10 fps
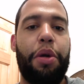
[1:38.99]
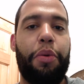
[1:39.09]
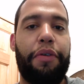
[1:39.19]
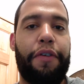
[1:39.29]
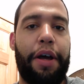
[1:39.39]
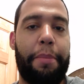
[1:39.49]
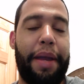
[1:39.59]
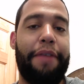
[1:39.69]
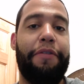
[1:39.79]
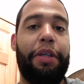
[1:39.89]
with
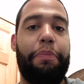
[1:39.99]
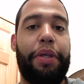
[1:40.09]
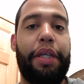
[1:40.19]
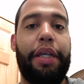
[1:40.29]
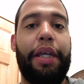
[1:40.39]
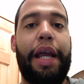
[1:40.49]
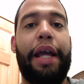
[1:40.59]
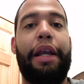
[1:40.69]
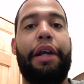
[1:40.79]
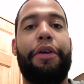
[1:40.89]
MVP
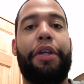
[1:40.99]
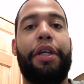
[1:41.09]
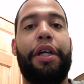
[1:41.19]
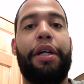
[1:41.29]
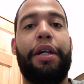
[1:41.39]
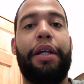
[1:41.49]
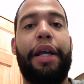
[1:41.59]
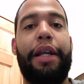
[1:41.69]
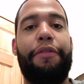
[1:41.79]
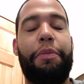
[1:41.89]
and Eric Young,
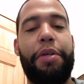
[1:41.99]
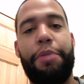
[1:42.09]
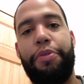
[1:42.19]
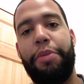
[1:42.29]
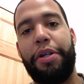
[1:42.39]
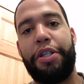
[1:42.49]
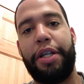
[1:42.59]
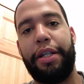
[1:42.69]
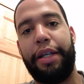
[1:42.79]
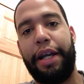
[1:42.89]
and MVP's pretty much
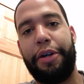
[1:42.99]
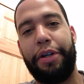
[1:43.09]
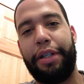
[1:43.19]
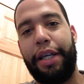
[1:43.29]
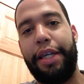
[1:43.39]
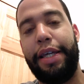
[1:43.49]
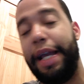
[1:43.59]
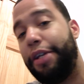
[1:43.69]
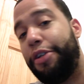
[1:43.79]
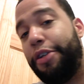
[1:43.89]
telling Eric that he
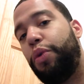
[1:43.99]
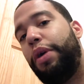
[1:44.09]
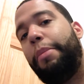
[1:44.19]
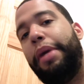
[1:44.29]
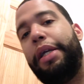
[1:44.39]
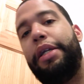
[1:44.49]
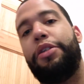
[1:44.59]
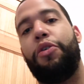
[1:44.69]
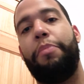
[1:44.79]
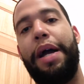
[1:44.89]
can't just go around making
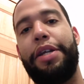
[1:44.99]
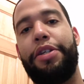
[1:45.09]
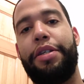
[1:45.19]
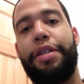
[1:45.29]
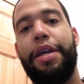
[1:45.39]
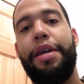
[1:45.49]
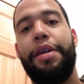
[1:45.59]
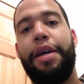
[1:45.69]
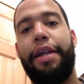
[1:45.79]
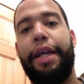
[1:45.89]
his own matches,
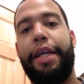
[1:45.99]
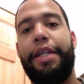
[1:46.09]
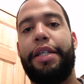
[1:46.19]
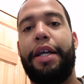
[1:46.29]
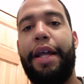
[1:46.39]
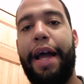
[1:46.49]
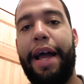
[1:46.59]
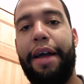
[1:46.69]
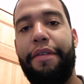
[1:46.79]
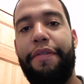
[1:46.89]
and that he's gonna
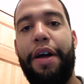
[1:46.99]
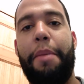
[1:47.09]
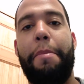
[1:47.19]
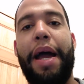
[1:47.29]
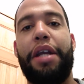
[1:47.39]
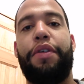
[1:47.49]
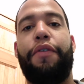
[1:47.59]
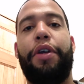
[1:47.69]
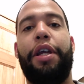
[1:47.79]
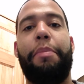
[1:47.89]
have a match
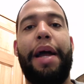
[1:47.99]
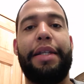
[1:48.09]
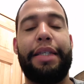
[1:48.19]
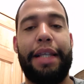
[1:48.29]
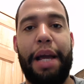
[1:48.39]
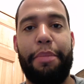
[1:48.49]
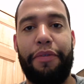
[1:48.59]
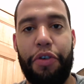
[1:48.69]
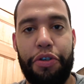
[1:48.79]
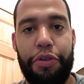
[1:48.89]
for him at
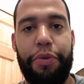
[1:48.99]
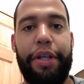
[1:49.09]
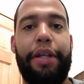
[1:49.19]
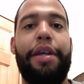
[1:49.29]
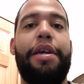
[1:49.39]
Slammiversary.